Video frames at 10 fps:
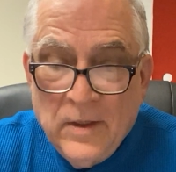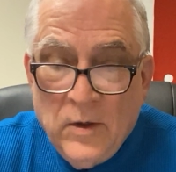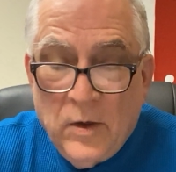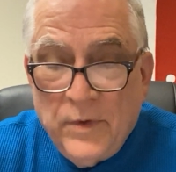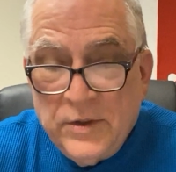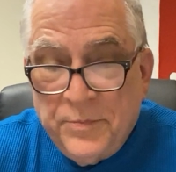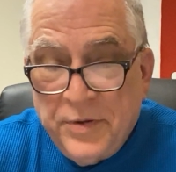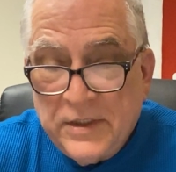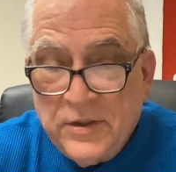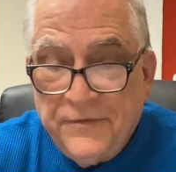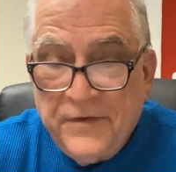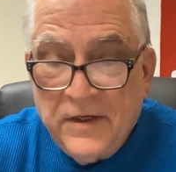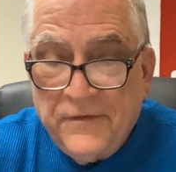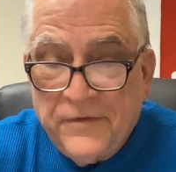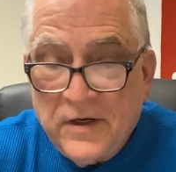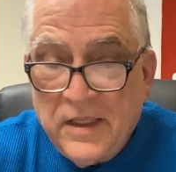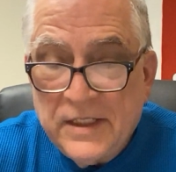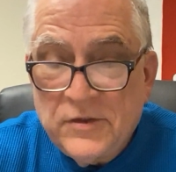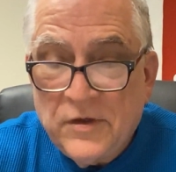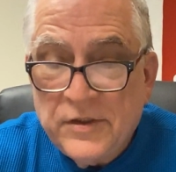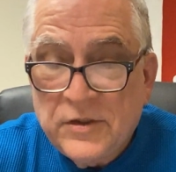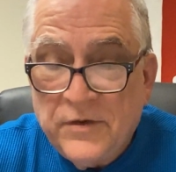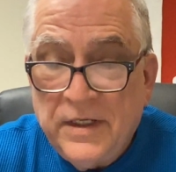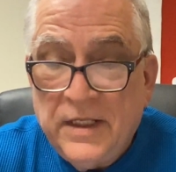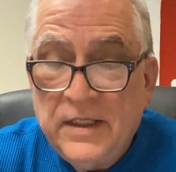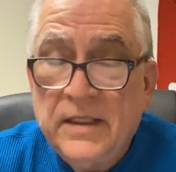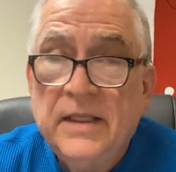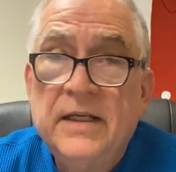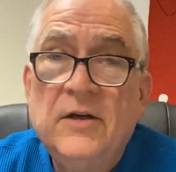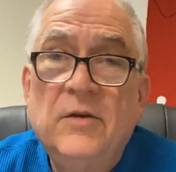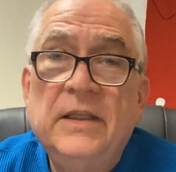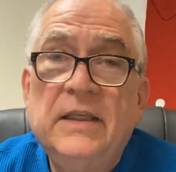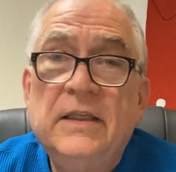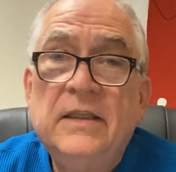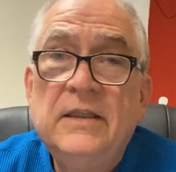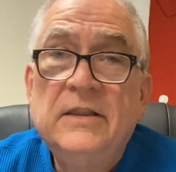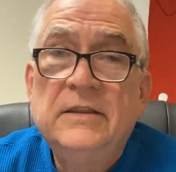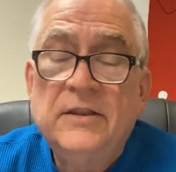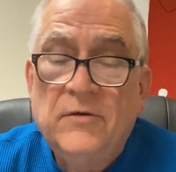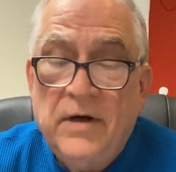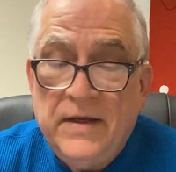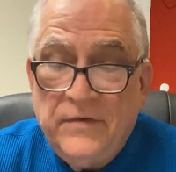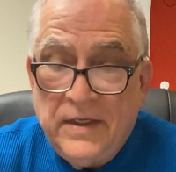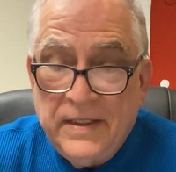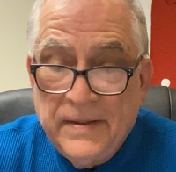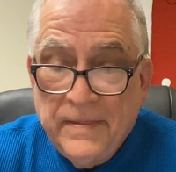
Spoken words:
Or when you pricked your finger for cholesterol screening and it only yielded gravy.